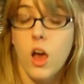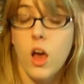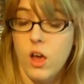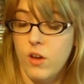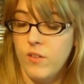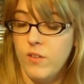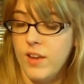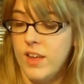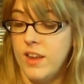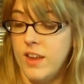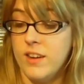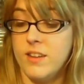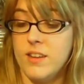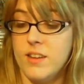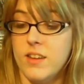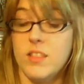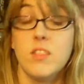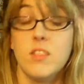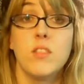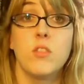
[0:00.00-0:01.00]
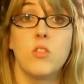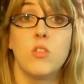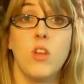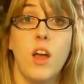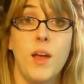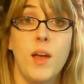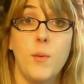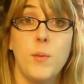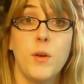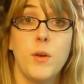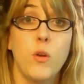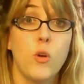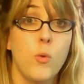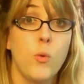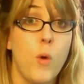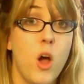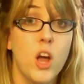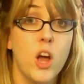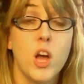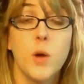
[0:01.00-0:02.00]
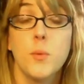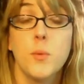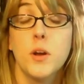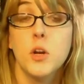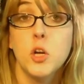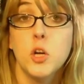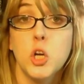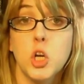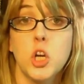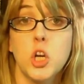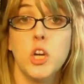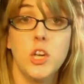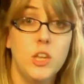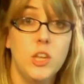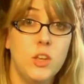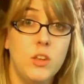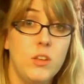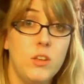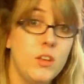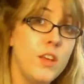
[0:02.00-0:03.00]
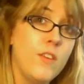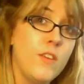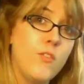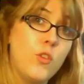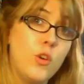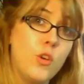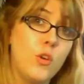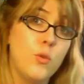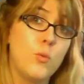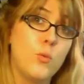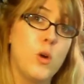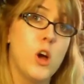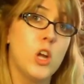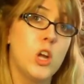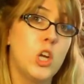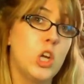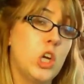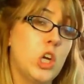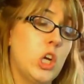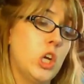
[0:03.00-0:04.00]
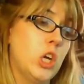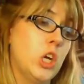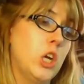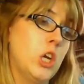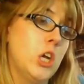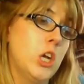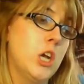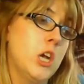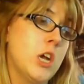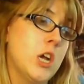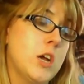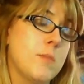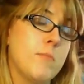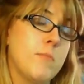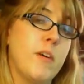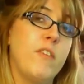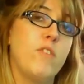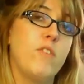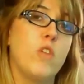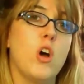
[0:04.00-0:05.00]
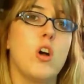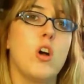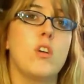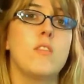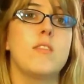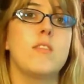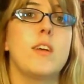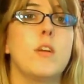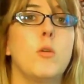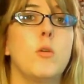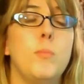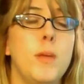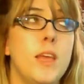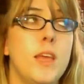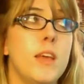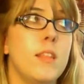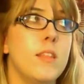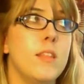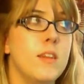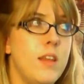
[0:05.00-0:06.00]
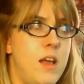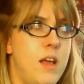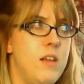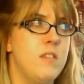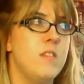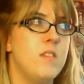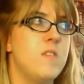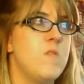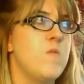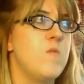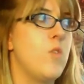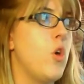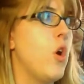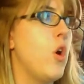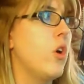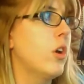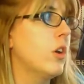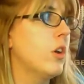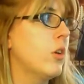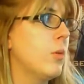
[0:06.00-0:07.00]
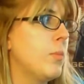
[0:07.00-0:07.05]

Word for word: Oh, and I went on a walk. I went on a jog. If you watch my vlogs, that'll be in the next vlog.